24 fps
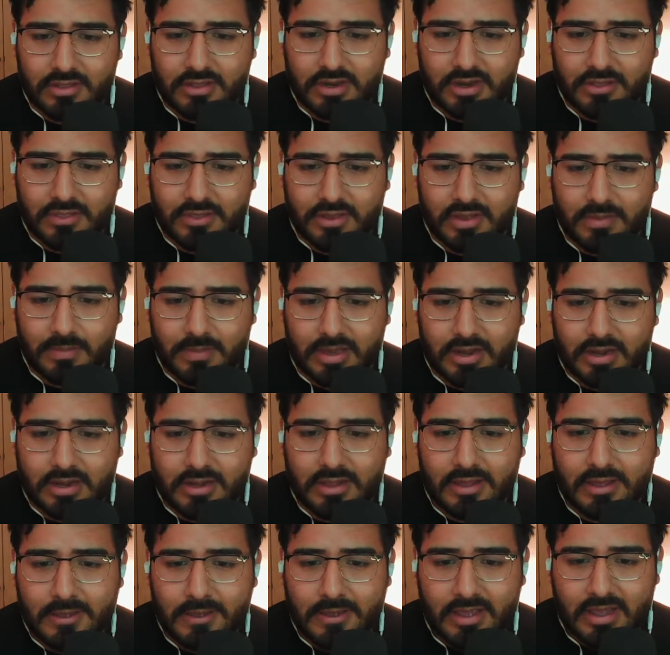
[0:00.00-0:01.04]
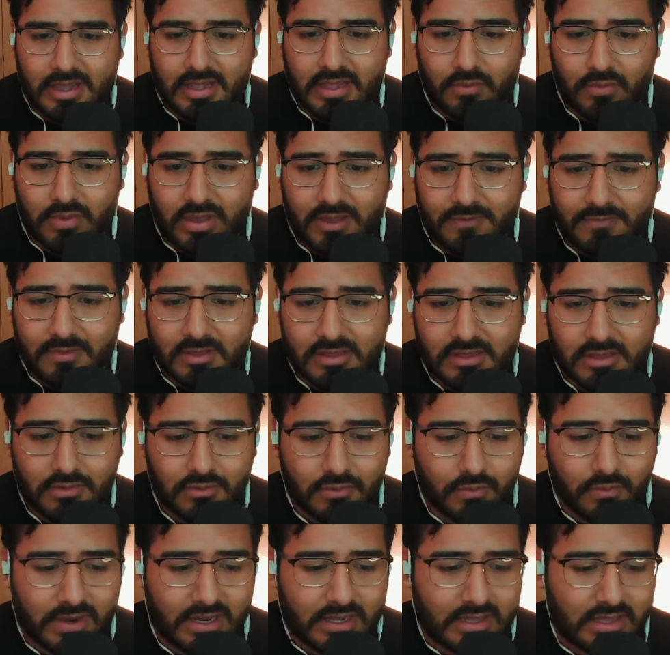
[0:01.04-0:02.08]
I think about it. And then we have this
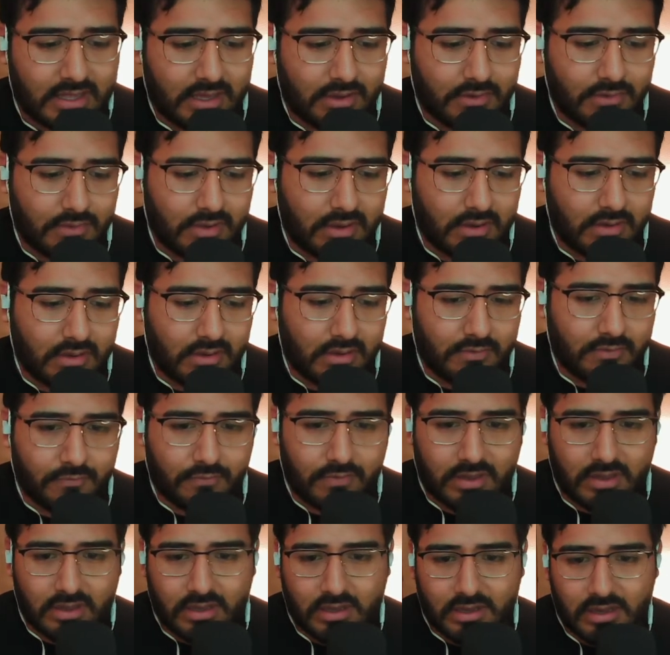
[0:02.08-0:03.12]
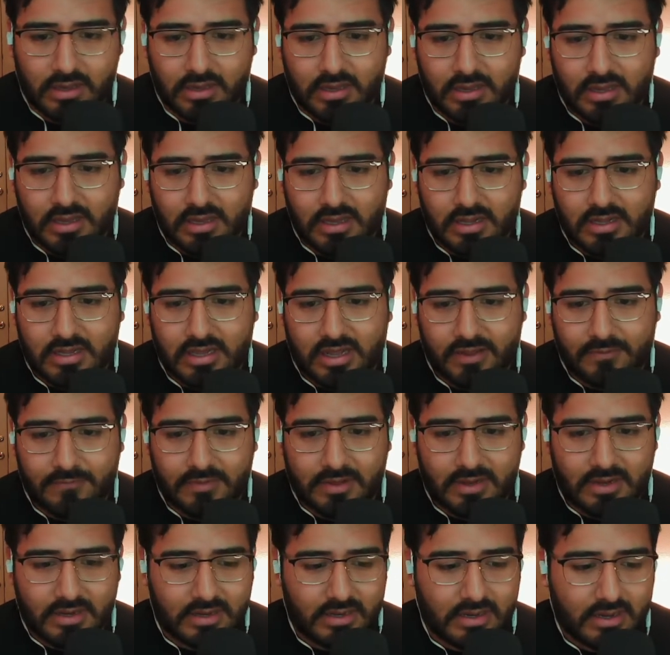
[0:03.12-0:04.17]
little rectangle here. If we dive
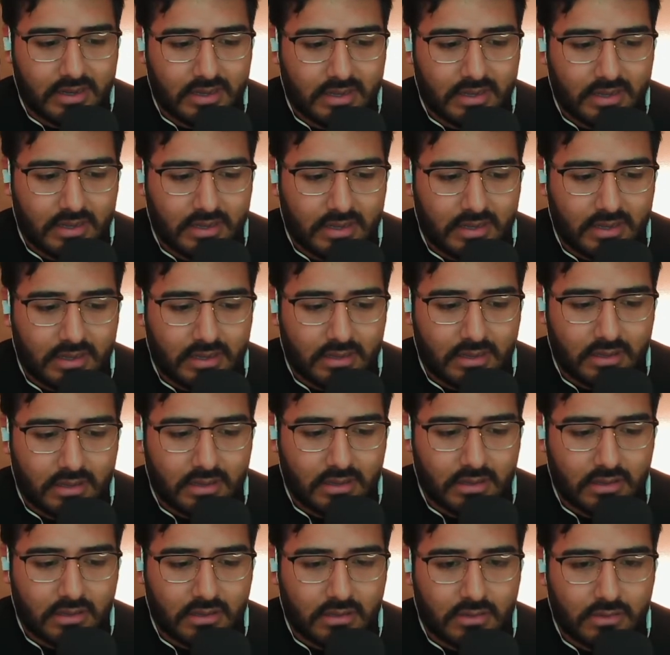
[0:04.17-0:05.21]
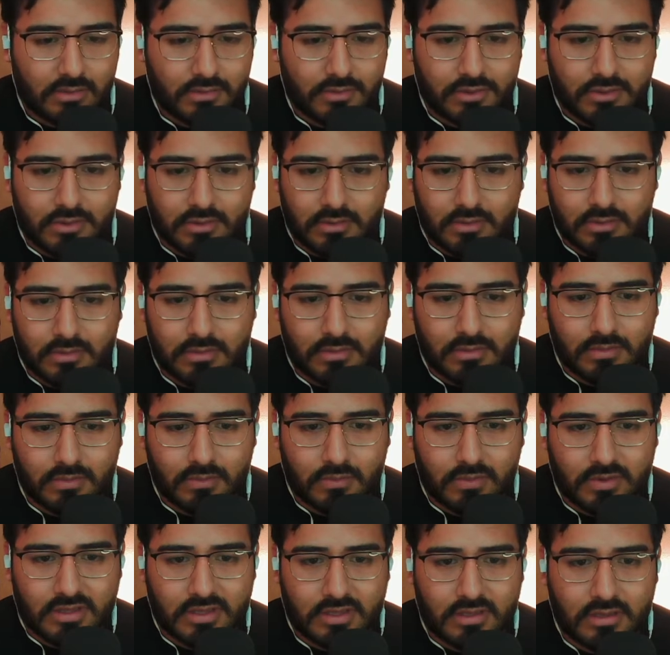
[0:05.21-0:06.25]
in closer,
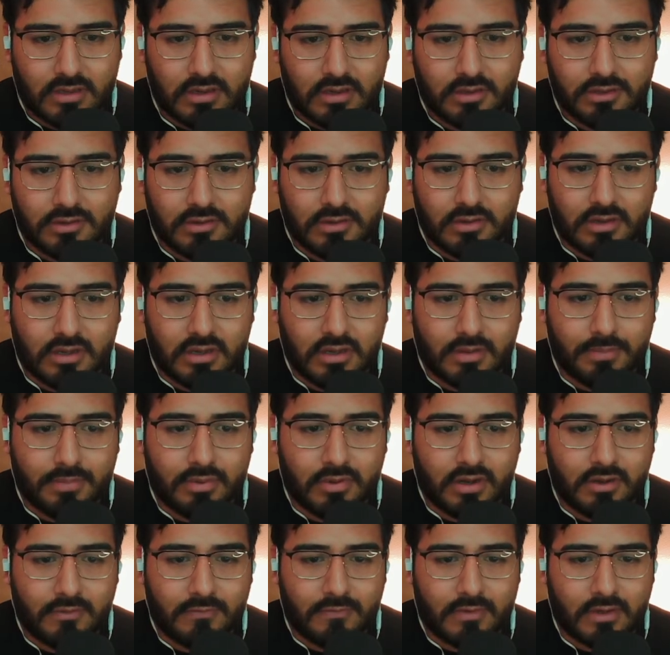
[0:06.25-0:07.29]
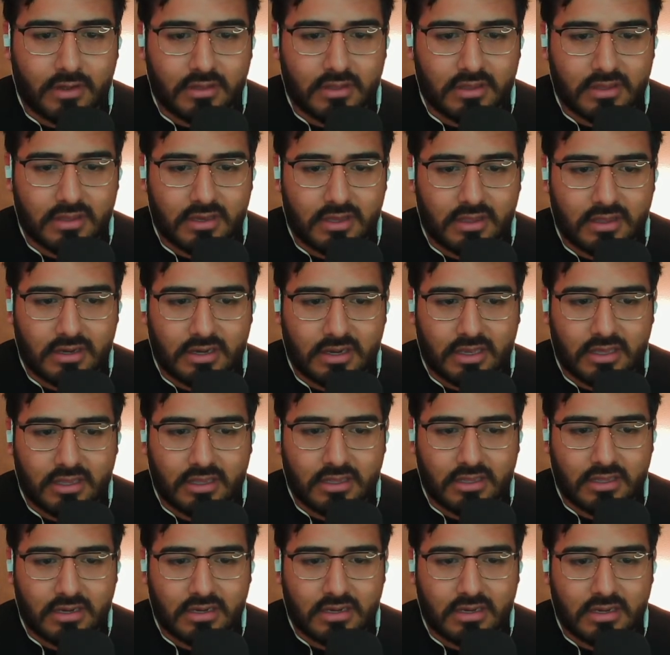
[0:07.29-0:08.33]
which is the other point of
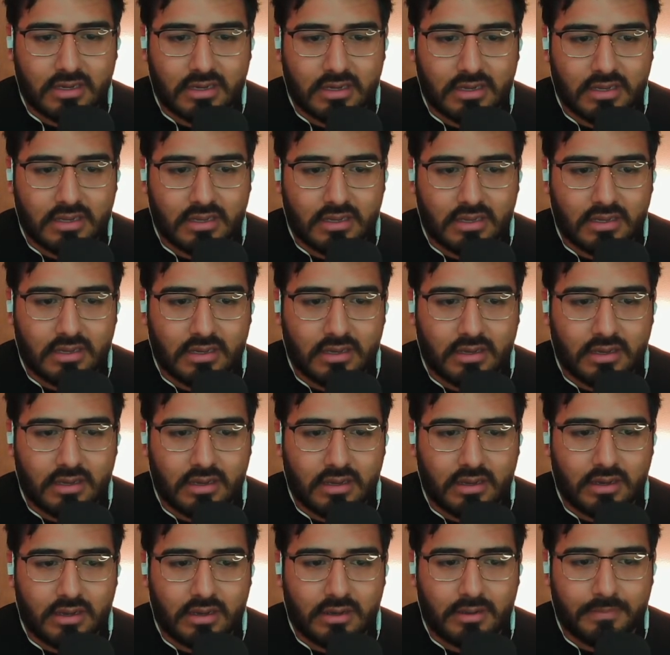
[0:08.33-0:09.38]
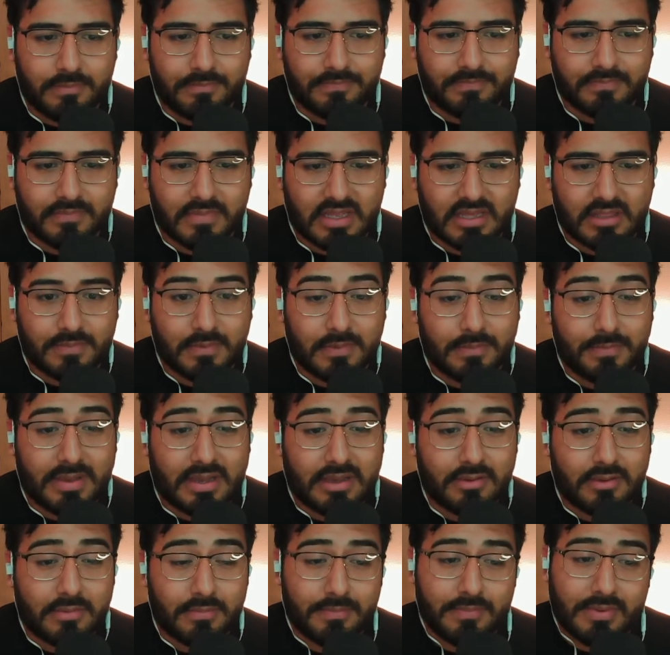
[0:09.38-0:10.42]
consolidation, it's been
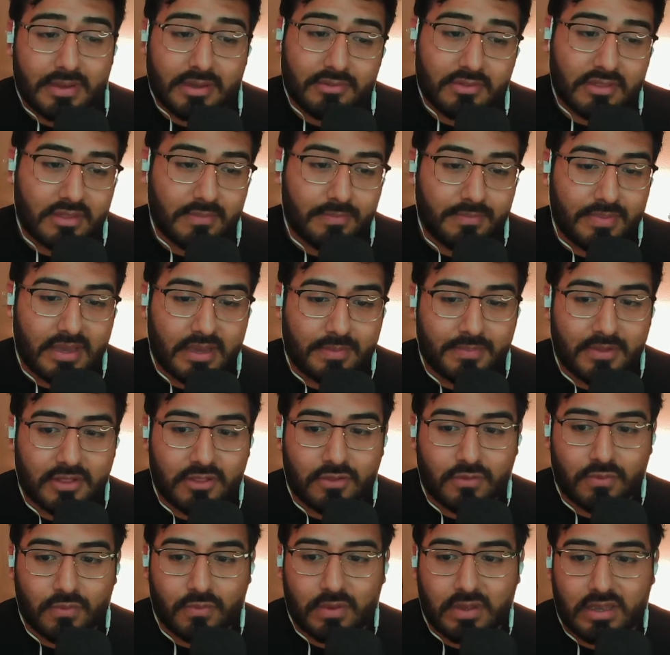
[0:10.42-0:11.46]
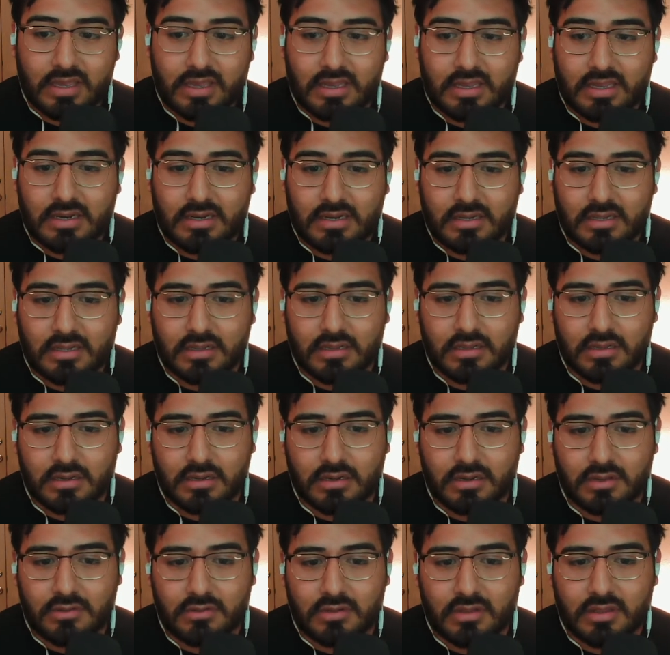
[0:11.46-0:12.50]
bouncing back between
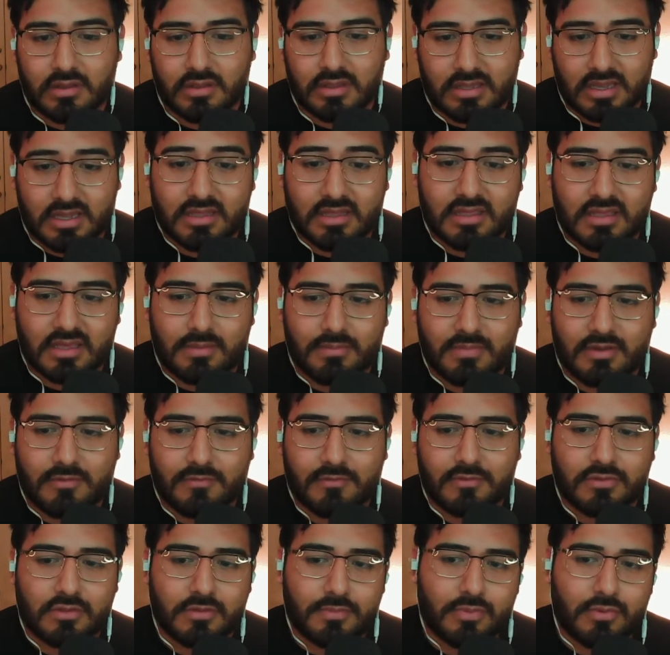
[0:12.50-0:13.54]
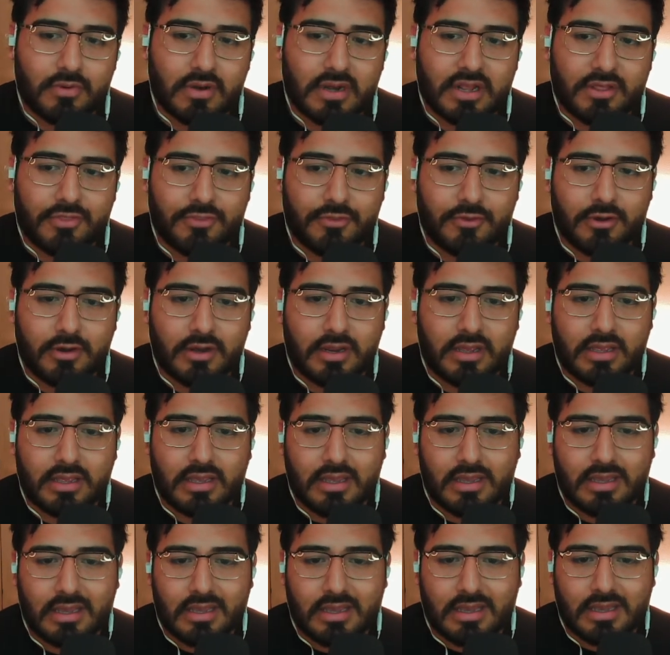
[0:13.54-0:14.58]
that same level of support at 30
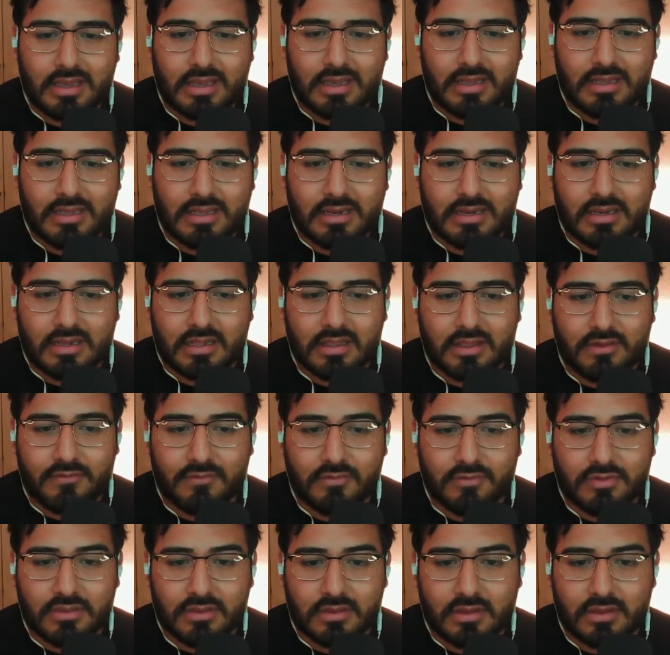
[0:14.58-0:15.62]
and then levels